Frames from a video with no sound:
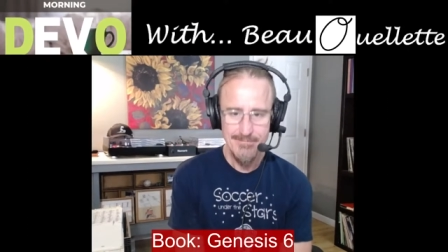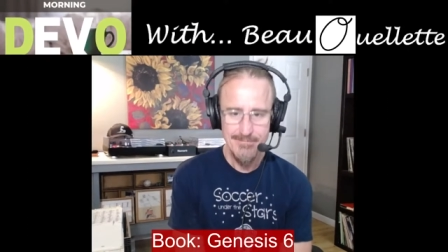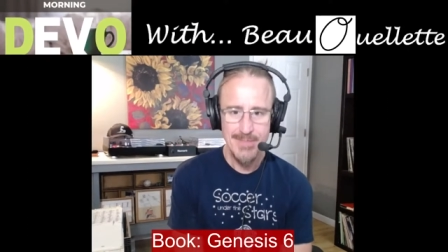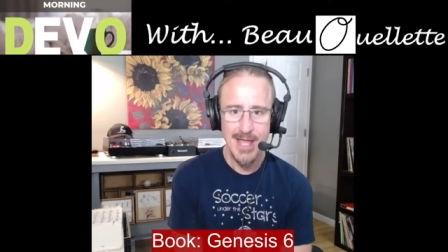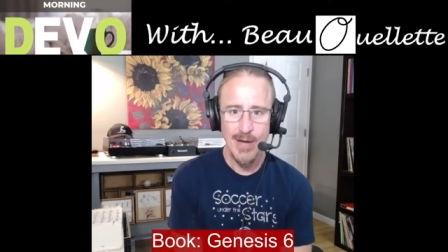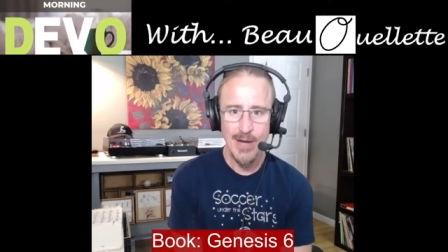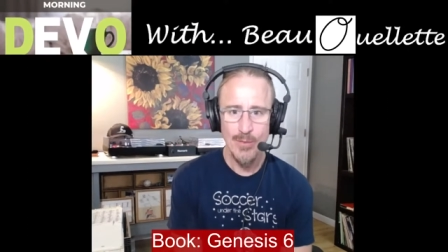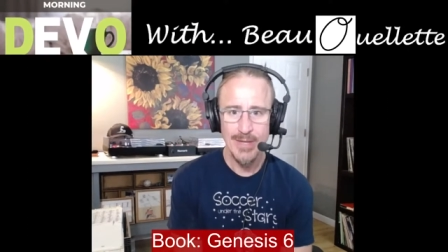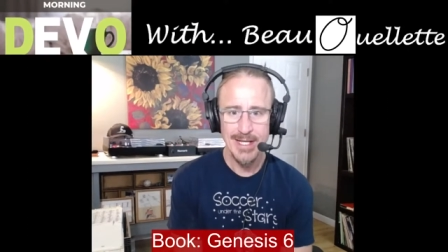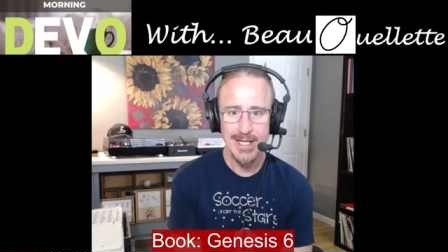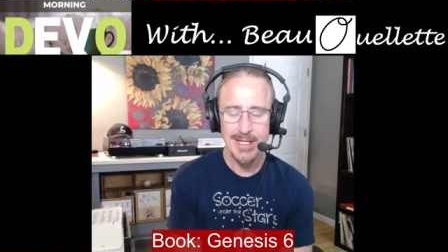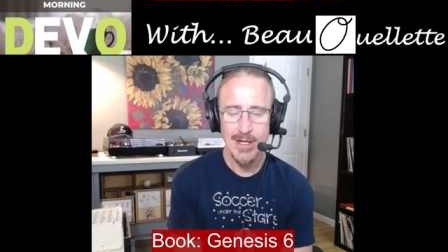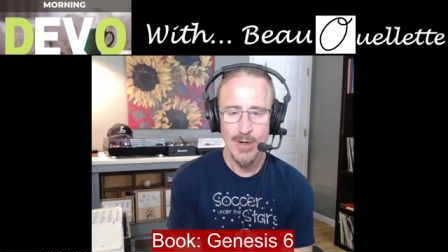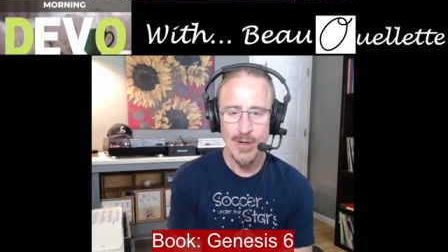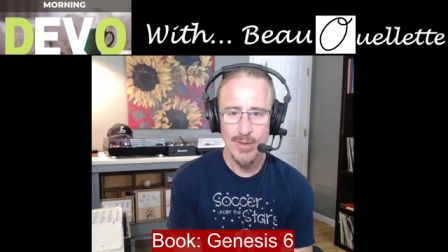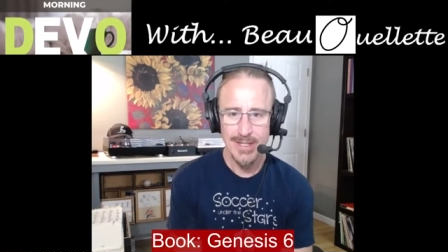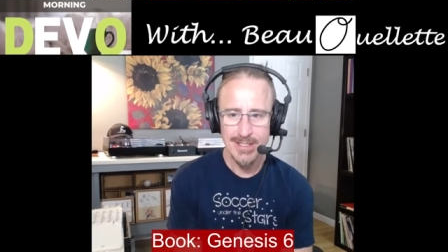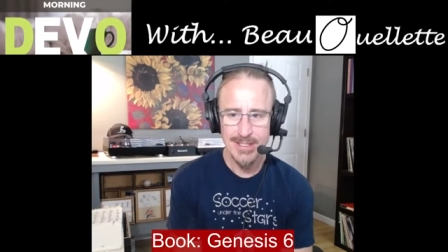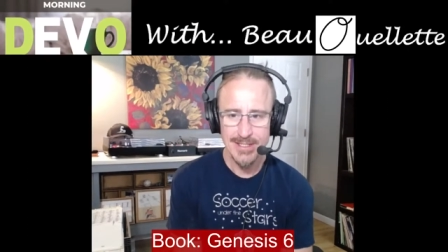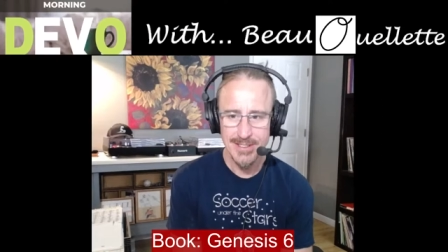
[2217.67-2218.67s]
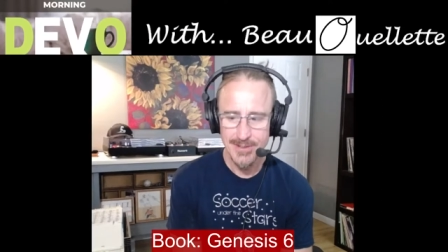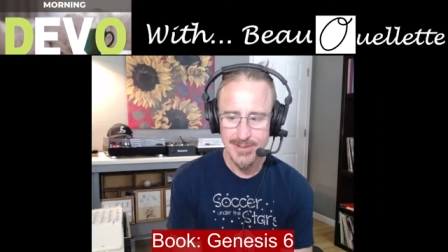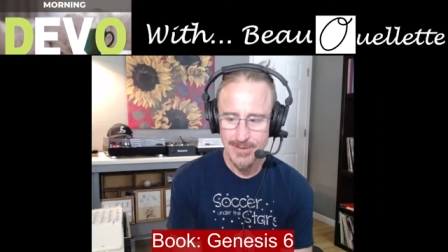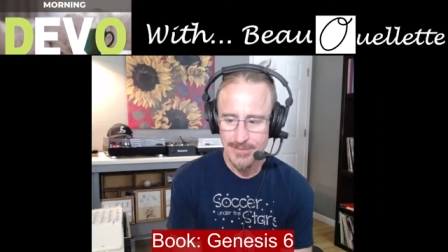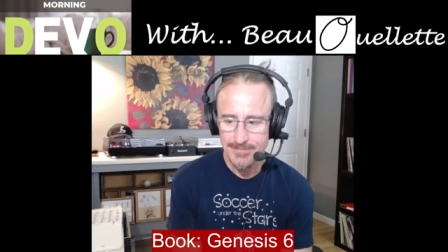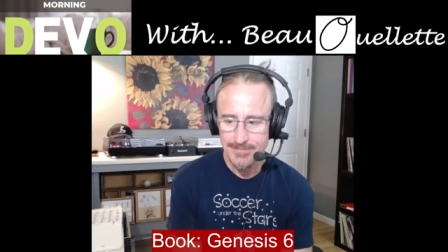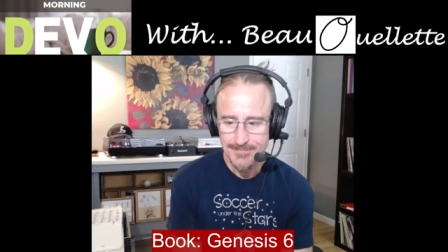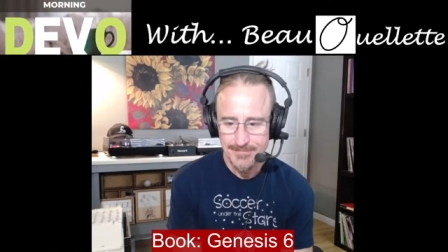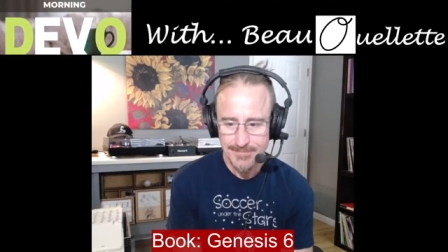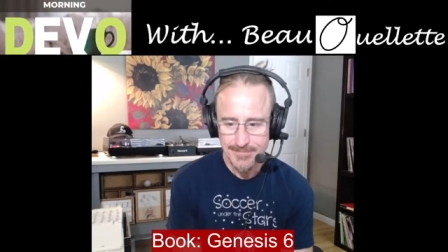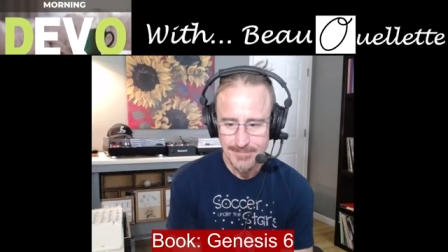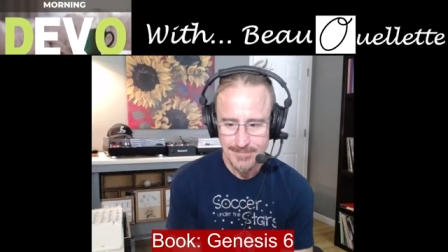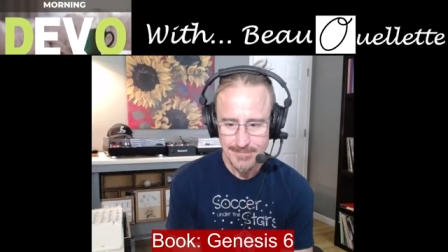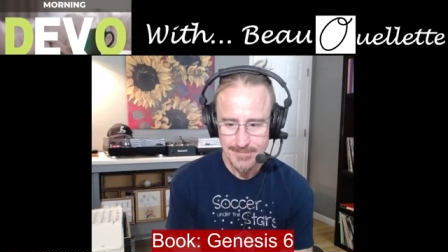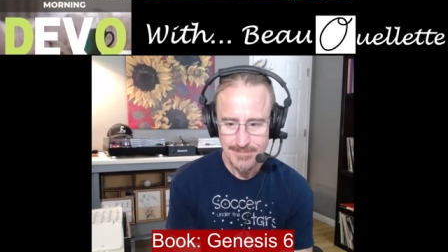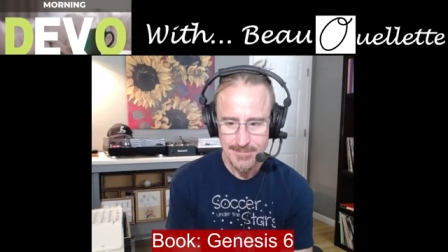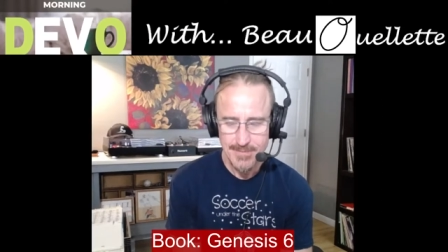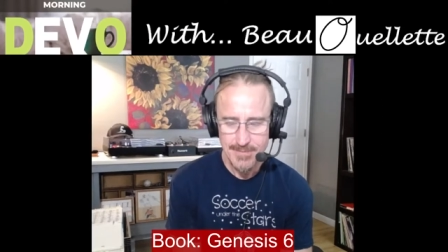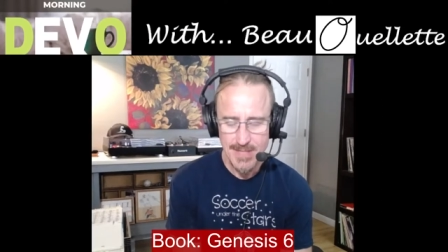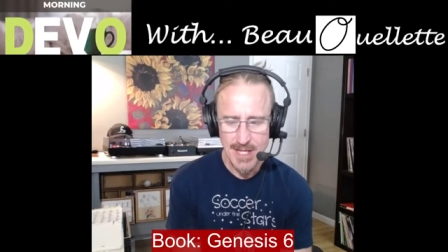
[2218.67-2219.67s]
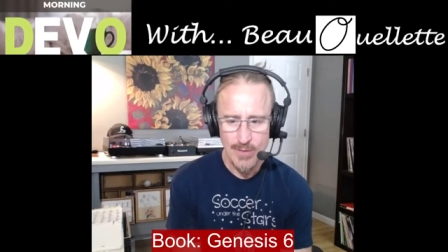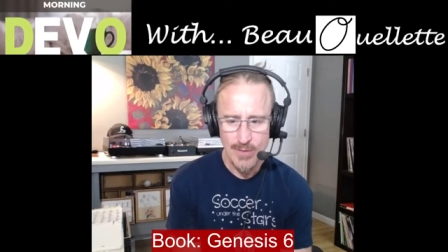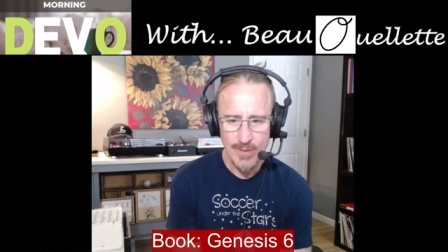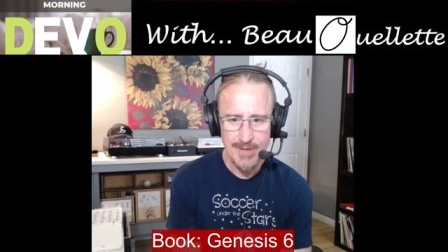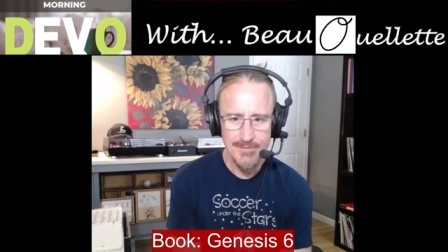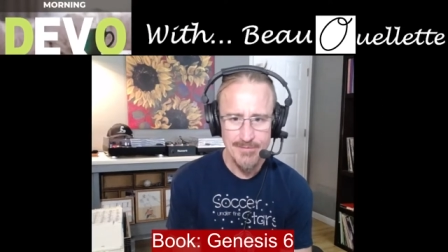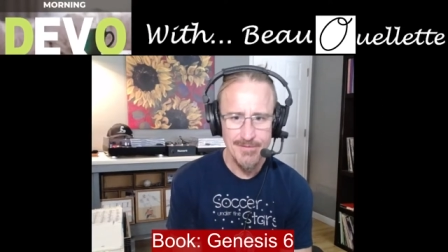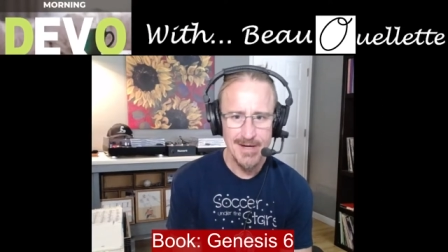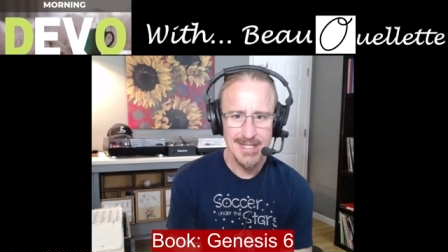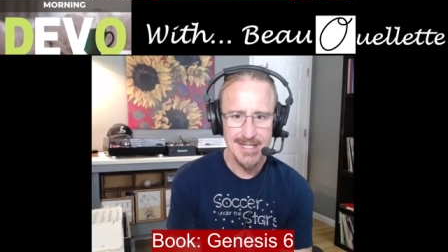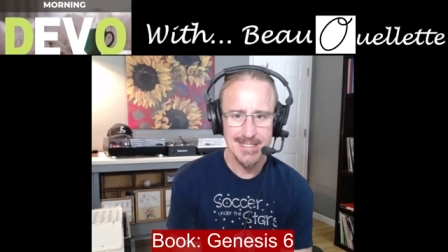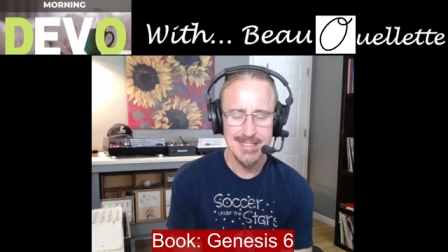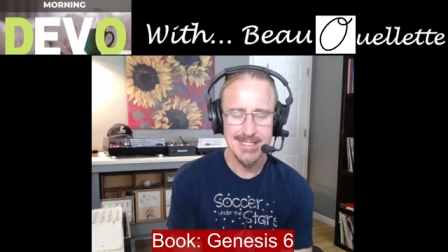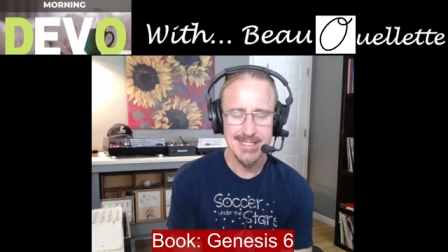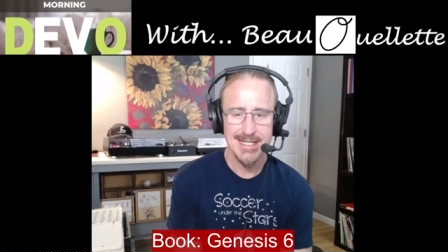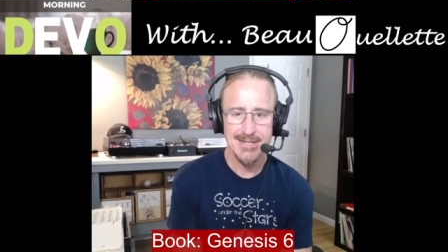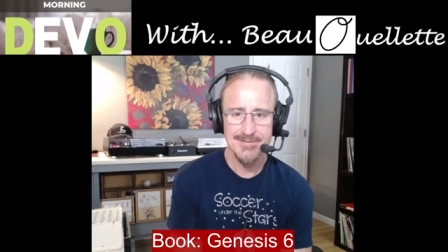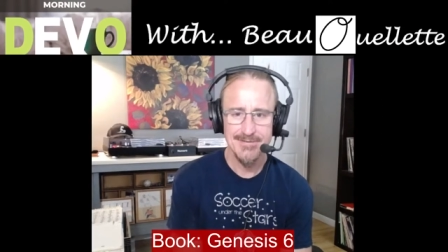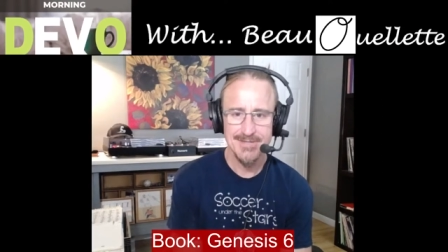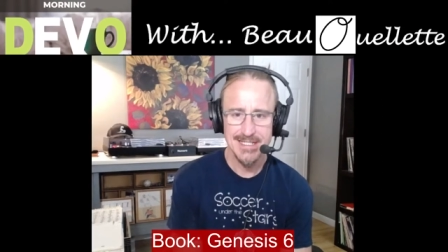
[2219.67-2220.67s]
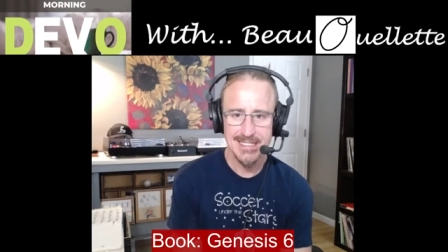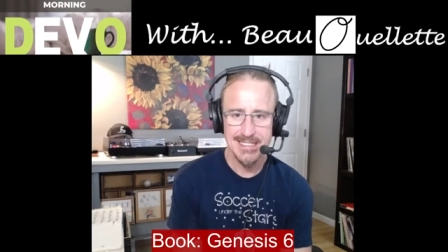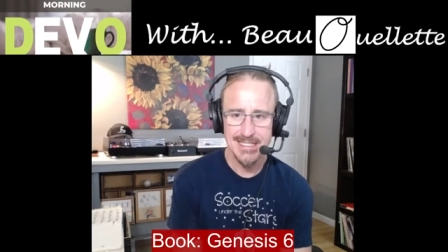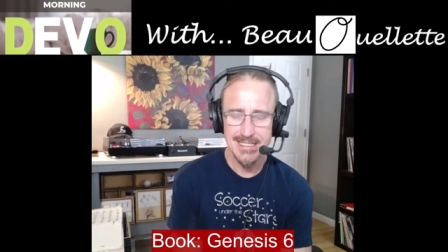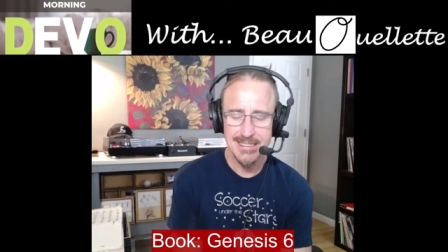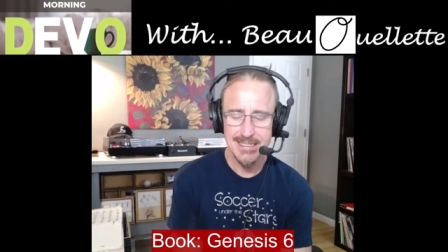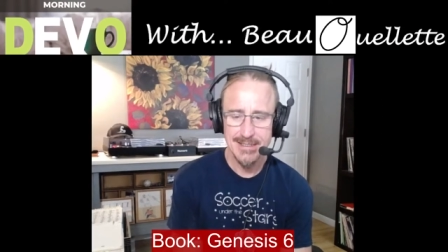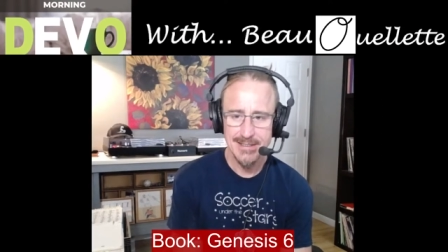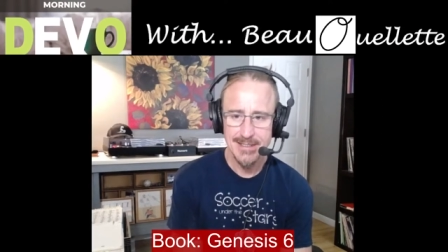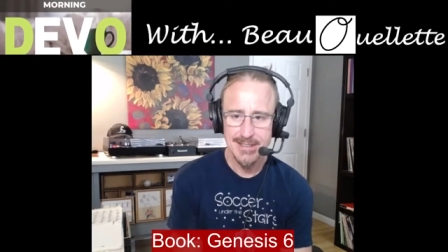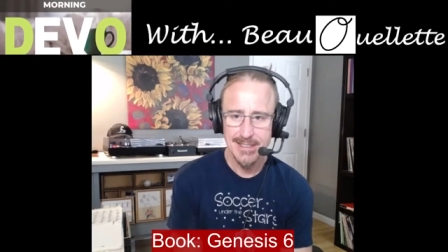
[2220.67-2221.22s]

that we go into and we find safety in.